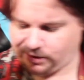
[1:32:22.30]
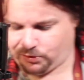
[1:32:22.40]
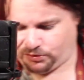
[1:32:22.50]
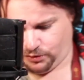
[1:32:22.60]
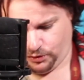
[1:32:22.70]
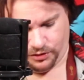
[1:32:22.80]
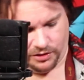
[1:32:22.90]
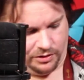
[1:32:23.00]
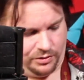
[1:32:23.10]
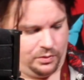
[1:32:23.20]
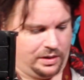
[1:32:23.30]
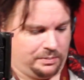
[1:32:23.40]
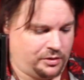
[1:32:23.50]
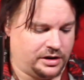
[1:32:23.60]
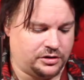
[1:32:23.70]
what's not darn cool. I'm
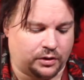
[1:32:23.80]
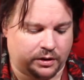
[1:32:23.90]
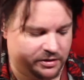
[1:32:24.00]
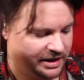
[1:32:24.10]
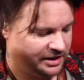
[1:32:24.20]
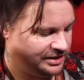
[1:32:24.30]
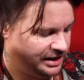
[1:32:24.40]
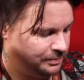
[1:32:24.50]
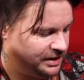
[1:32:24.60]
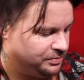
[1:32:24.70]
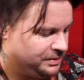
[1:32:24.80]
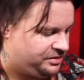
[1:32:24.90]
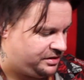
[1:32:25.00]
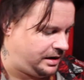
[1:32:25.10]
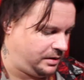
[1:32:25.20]
pretty sure there is actually a piece
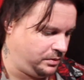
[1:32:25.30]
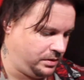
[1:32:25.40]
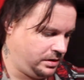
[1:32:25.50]
missing now.